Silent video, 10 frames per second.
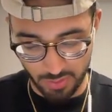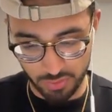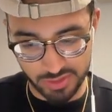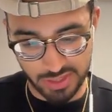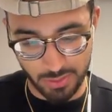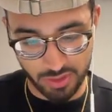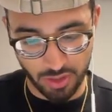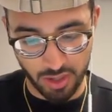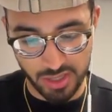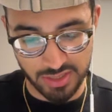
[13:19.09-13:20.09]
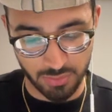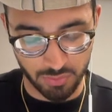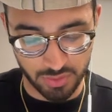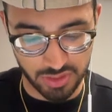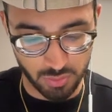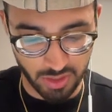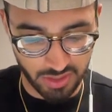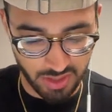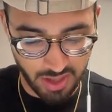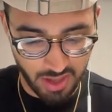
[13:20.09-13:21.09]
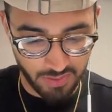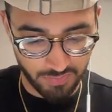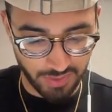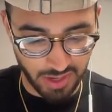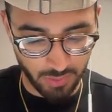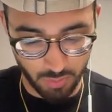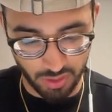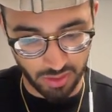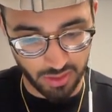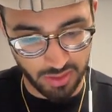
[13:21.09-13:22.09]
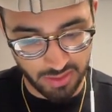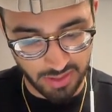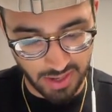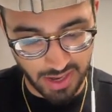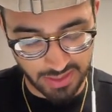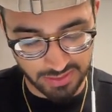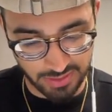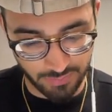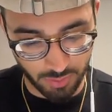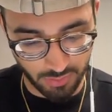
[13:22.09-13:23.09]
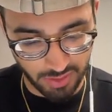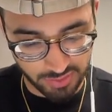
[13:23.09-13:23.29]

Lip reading: Which is our cost and which is what they were asking for, right?